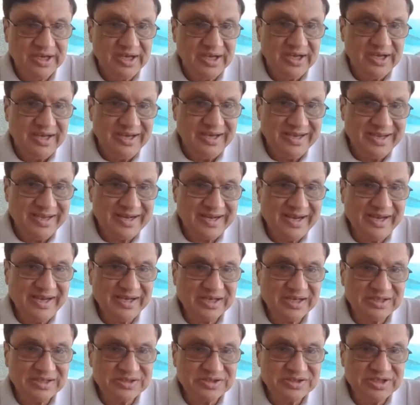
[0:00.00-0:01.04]
ARI
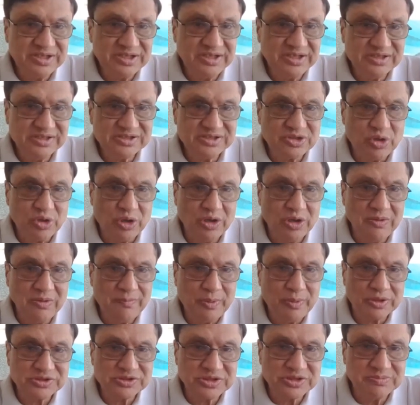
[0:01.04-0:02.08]
considers all
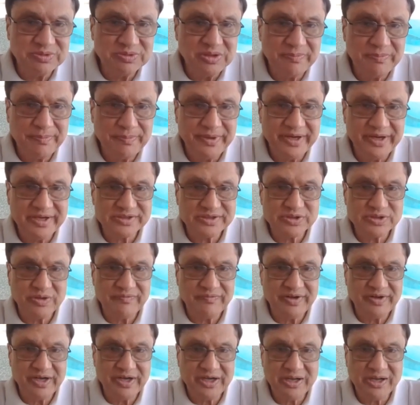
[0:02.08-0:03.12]
possible pairs
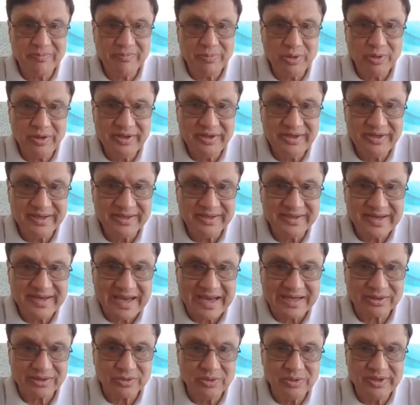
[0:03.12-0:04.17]
of data point and
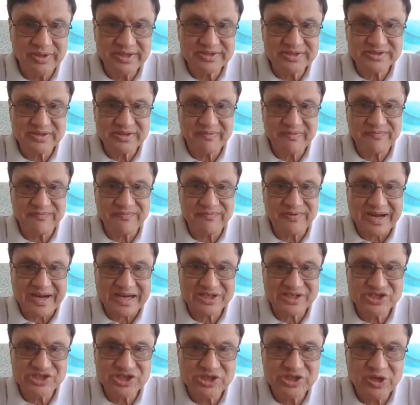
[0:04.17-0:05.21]
calculates the
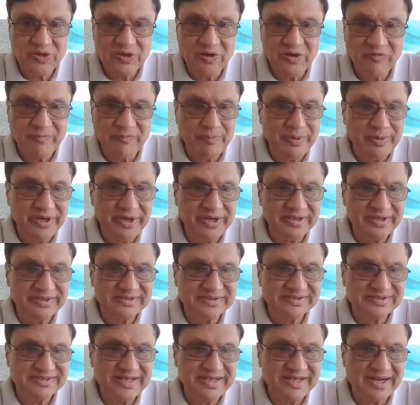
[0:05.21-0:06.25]
fraction of
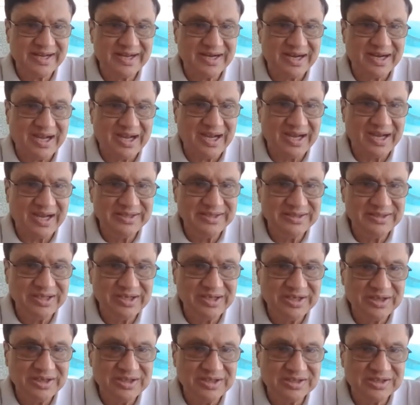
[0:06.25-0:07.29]
pairs that are either in the